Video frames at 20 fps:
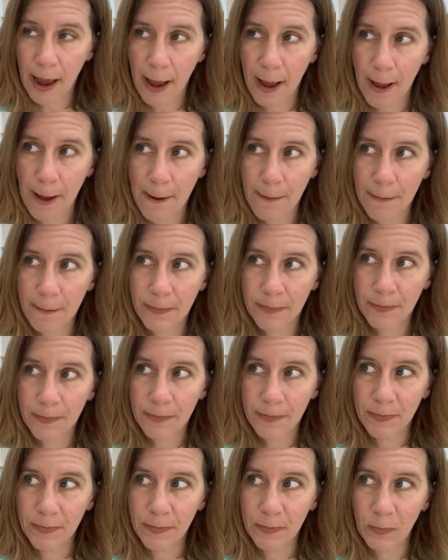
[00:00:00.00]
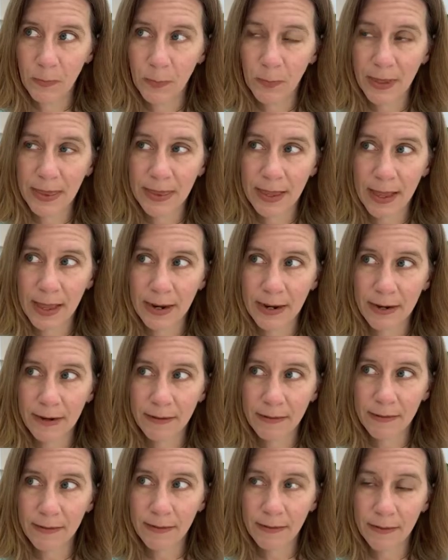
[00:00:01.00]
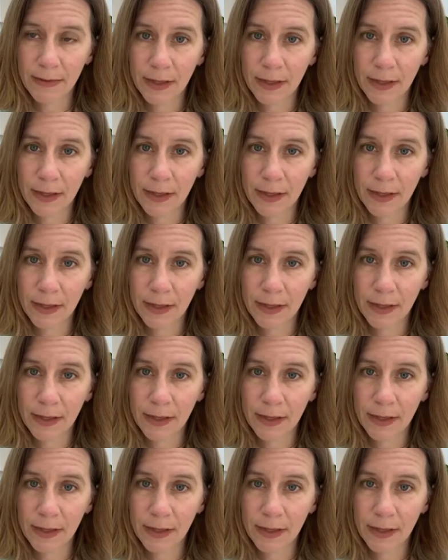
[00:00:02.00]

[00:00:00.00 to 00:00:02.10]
But then